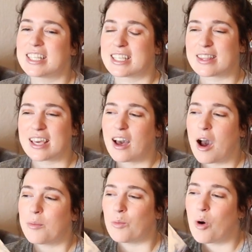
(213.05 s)
to think
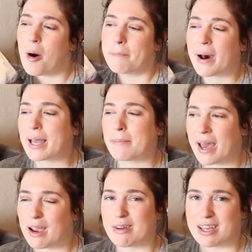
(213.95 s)
up what might
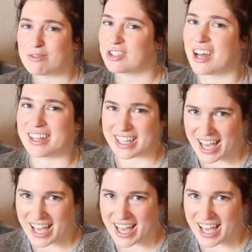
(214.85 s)
Mary have done